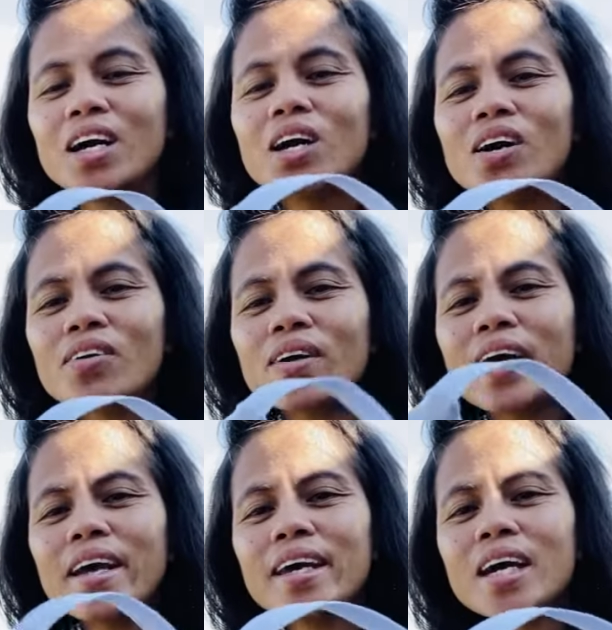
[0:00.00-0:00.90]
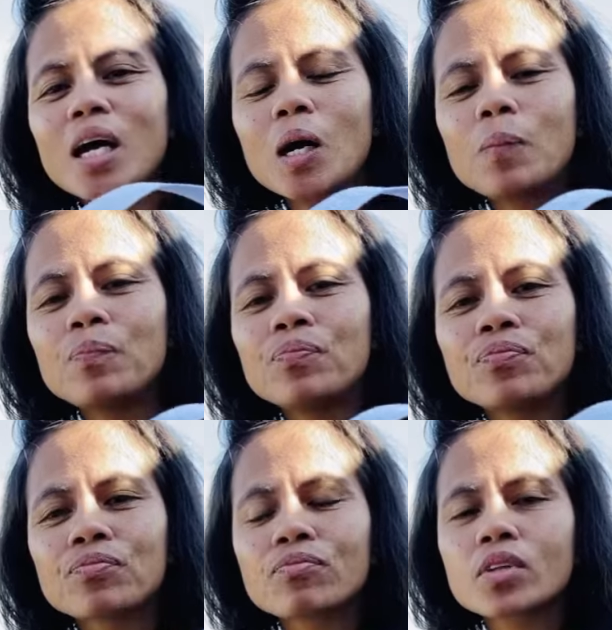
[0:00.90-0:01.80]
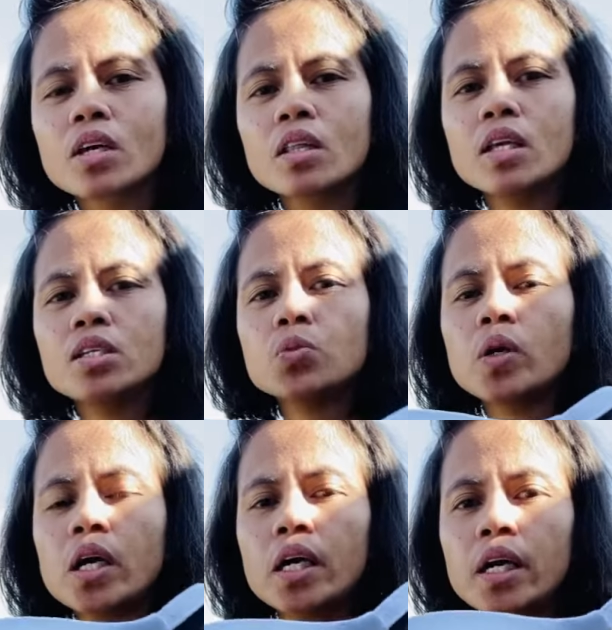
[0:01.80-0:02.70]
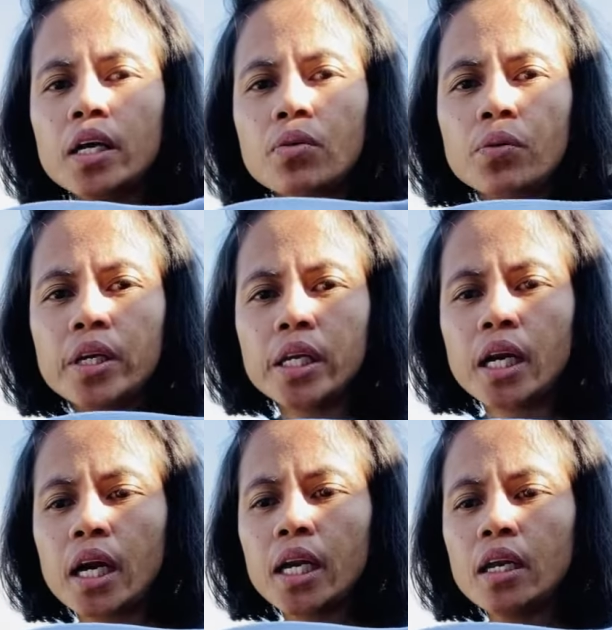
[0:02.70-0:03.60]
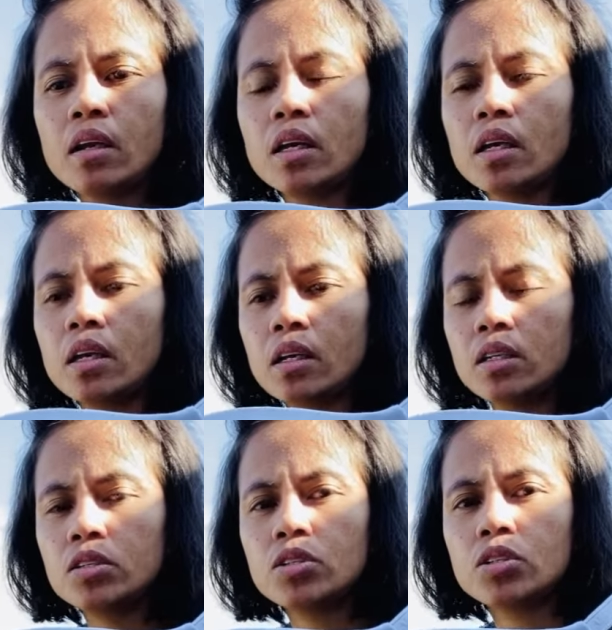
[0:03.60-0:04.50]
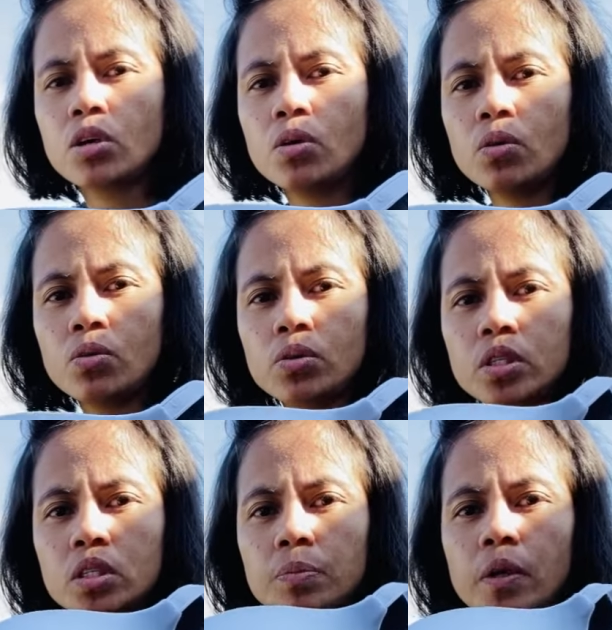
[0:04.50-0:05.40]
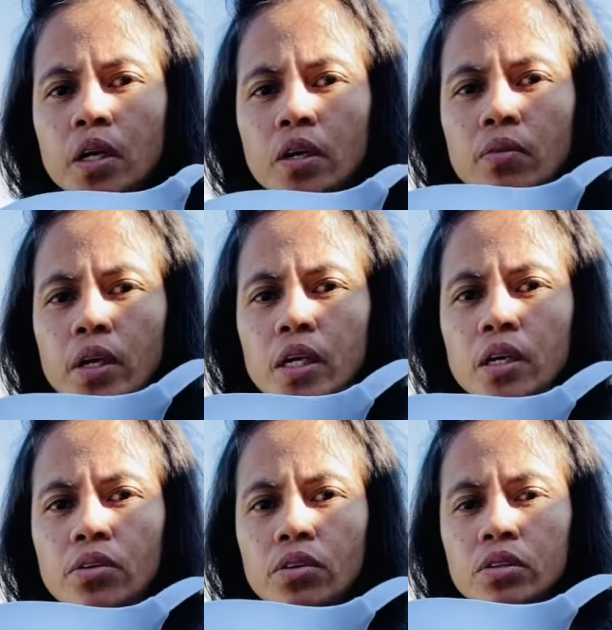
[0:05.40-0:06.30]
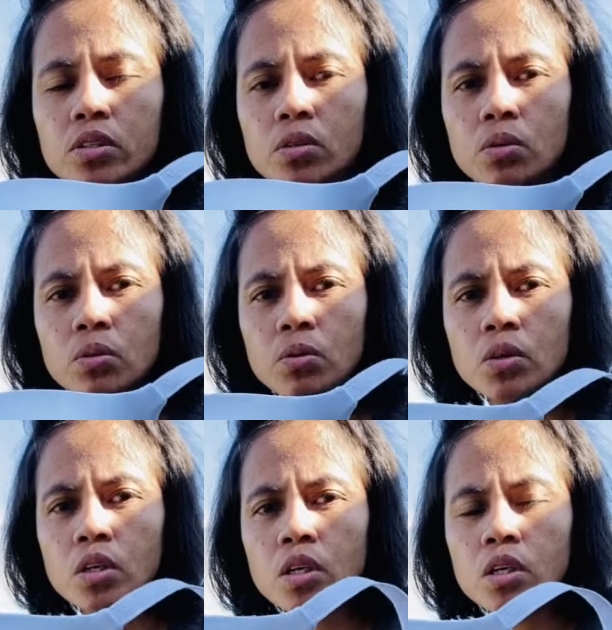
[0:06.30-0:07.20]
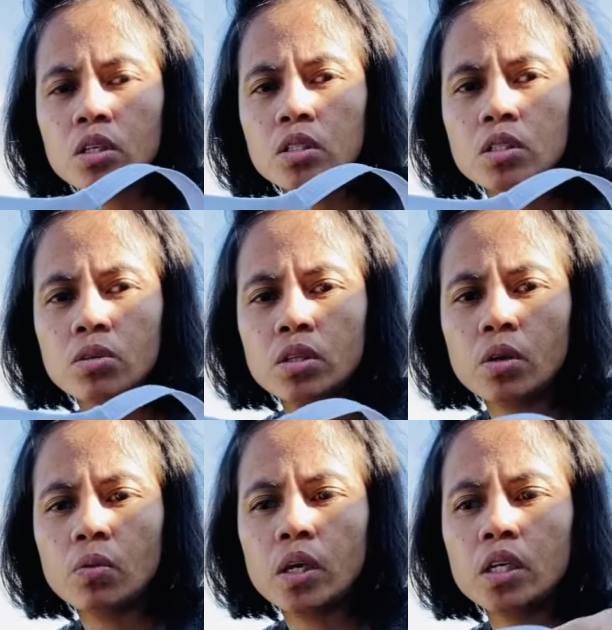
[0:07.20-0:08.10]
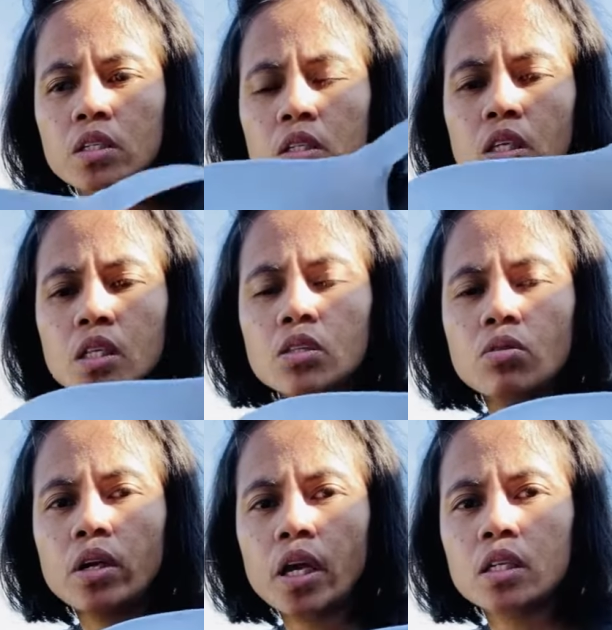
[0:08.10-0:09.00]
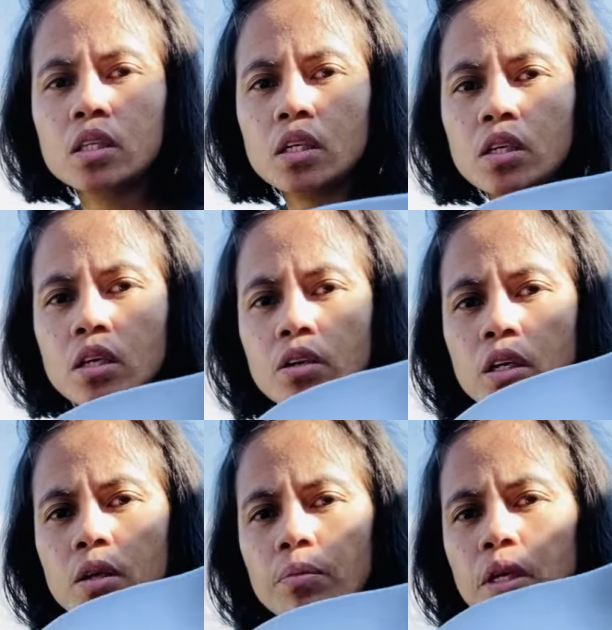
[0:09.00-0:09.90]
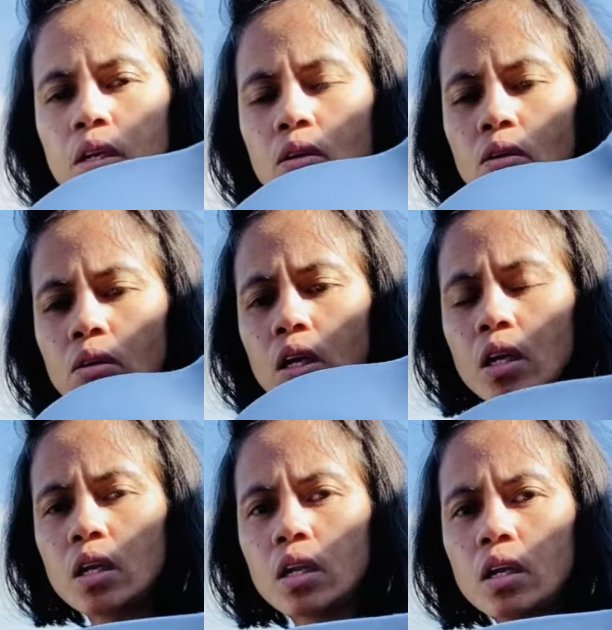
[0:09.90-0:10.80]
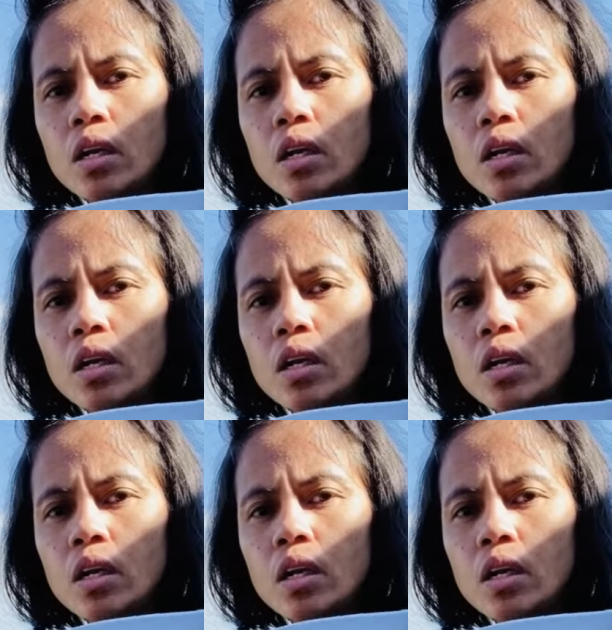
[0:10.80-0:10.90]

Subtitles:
All right, this one I already cut it and sew this part right here, so the ones that connected here in the middle, and